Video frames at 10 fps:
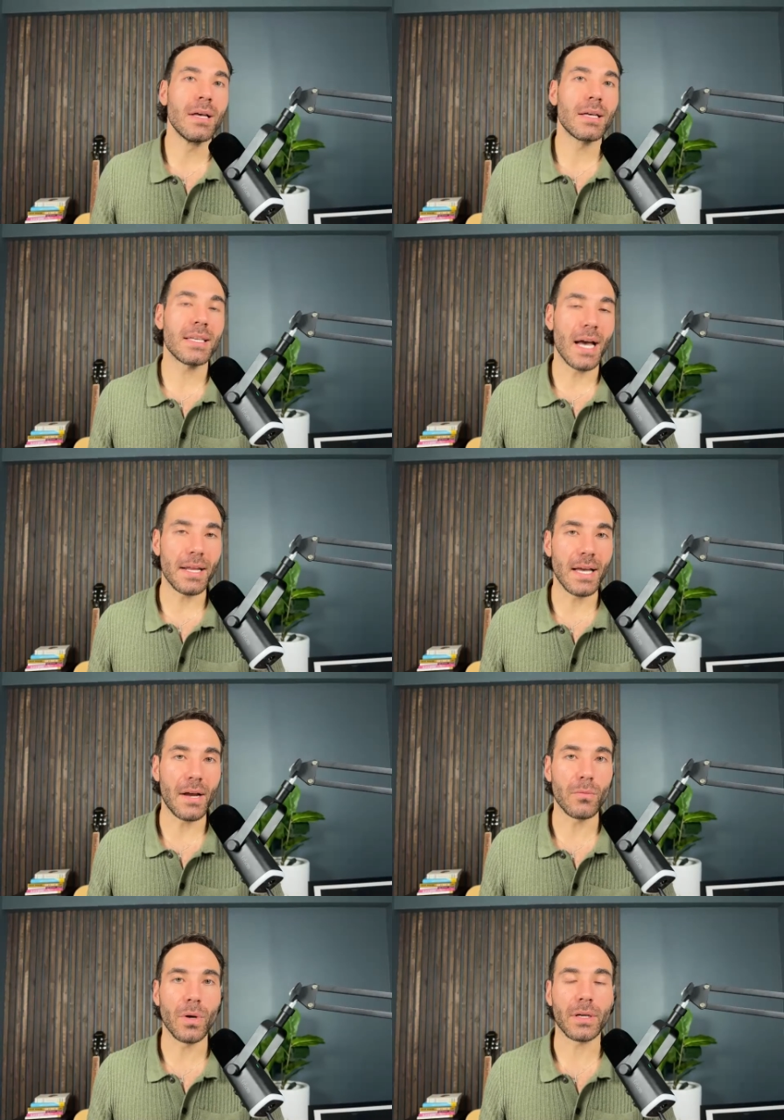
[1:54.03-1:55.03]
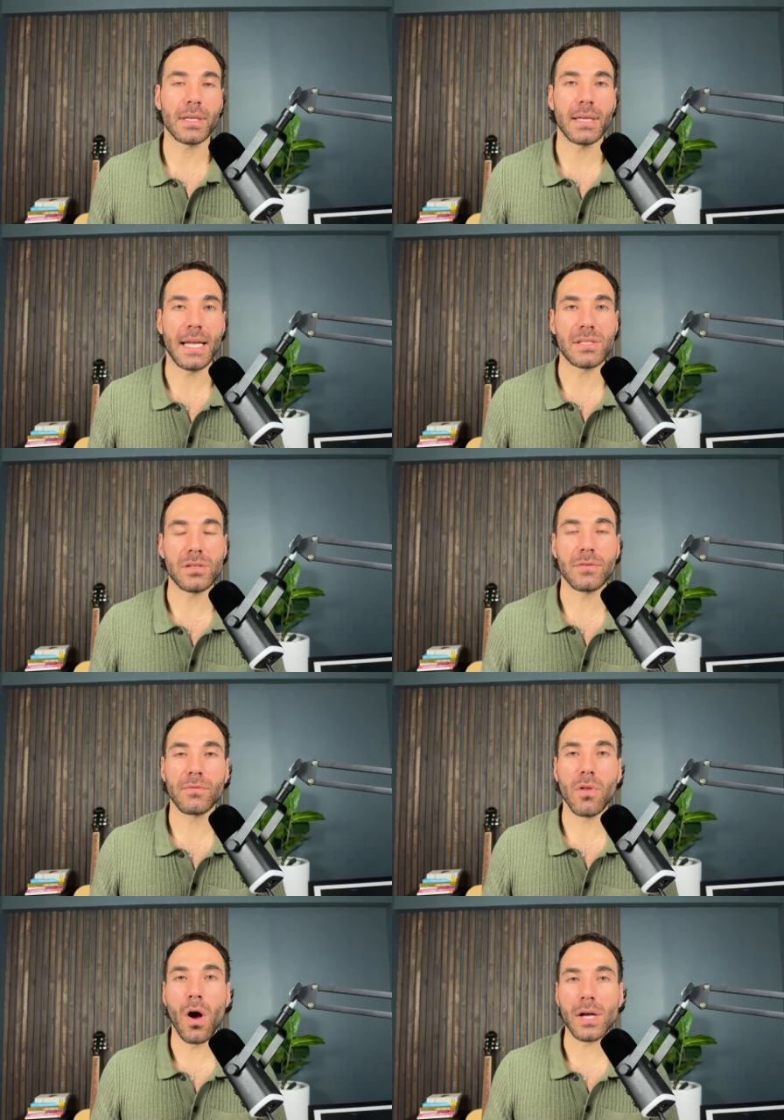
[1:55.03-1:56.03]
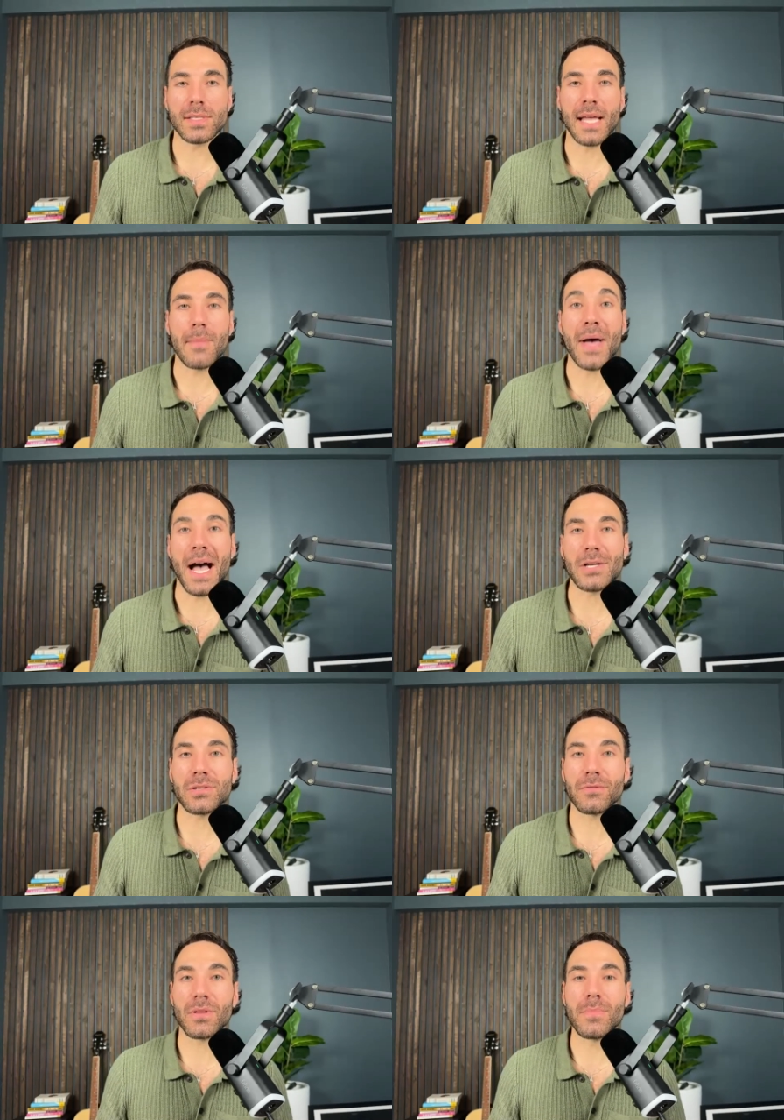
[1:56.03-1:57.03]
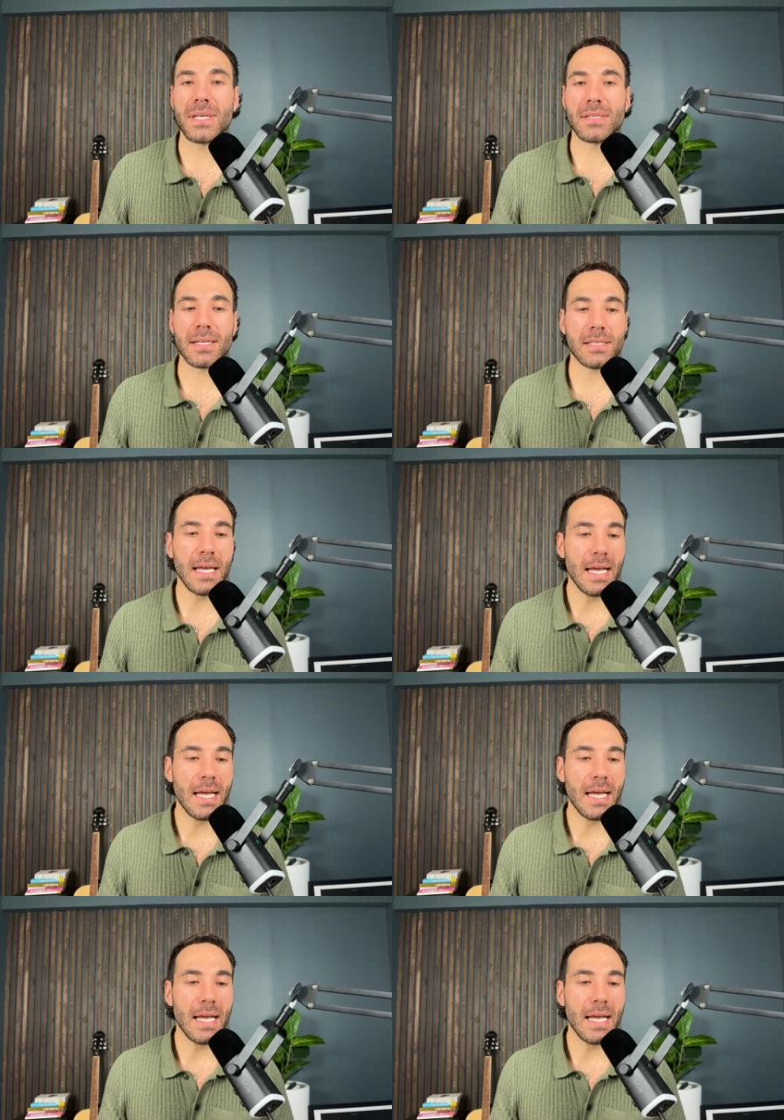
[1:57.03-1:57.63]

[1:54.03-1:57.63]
yada, yada work. And so you've lost that passion for the business.